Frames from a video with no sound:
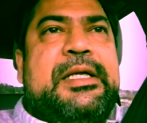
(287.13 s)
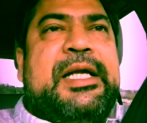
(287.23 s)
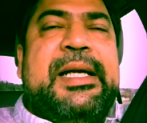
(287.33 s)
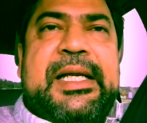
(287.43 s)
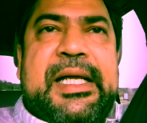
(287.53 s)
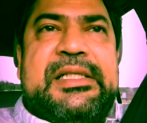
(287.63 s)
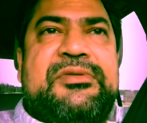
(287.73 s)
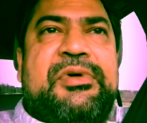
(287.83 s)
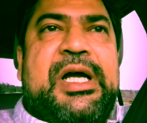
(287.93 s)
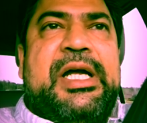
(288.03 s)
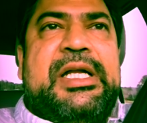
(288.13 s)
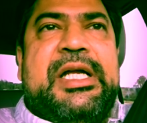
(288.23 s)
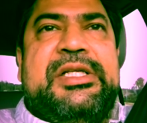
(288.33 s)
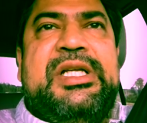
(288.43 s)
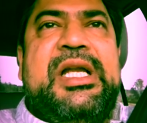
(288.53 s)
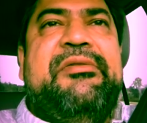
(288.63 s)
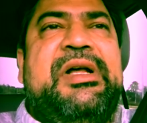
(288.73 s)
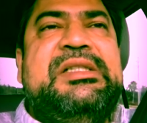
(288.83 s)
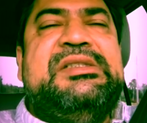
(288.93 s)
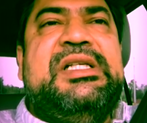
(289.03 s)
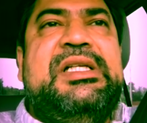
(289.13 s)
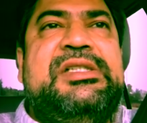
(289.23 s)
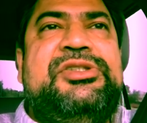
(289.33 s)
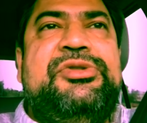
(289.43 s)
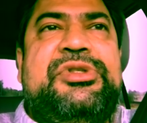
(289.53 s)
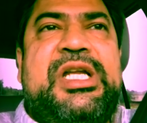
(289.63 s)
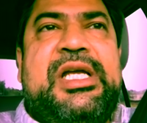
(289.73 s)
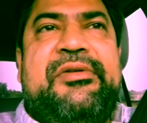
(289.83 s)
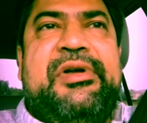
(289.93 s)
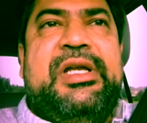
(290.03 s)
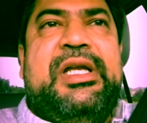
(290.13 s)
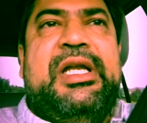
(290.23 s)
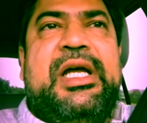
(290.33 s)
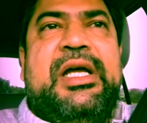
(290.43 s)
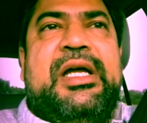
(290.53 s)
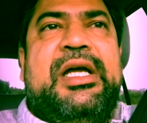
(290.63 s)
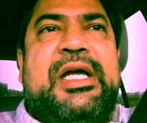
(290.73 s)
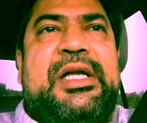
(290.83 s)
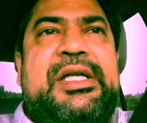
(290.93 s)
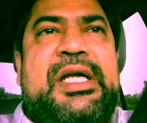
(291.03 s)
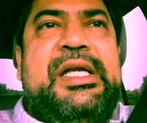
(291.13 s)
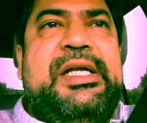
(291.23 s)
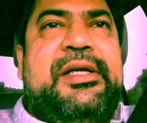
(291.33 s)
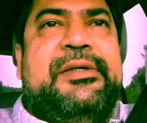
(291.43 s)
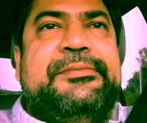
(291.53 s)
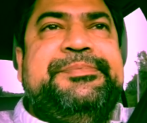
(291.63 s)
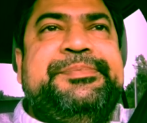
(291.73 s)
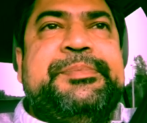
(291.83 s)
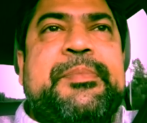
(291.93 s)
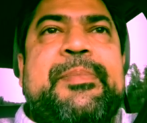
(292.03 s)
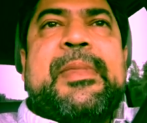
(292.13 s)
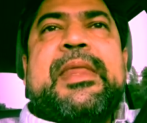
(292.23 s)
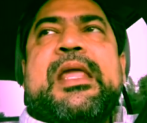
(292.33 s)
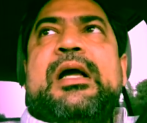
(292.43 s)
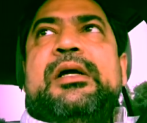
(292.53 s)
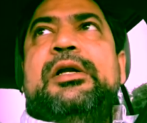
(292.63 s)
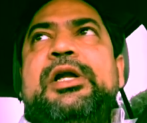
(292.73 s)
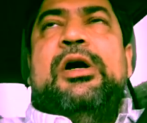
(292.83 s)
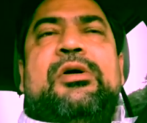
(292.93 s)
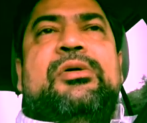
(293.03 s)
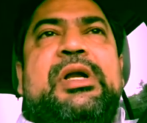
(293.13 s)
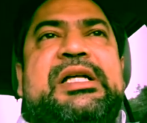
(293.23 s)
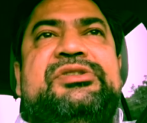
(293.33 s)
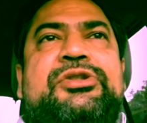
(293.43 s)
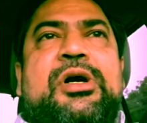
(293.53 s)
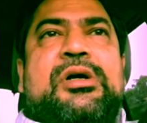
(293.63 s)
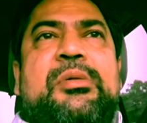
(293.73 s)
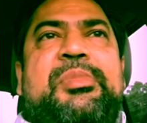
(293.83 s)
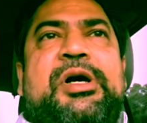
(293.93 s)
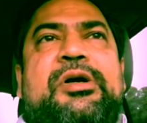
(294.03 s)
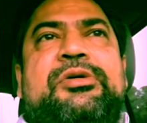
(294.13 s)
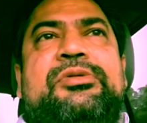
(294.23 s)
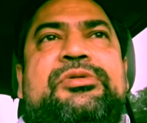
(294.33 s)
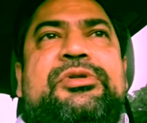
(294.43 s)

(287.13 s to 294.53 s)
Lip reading: 10 days, while telavancin is usually given daily. Now let's talk about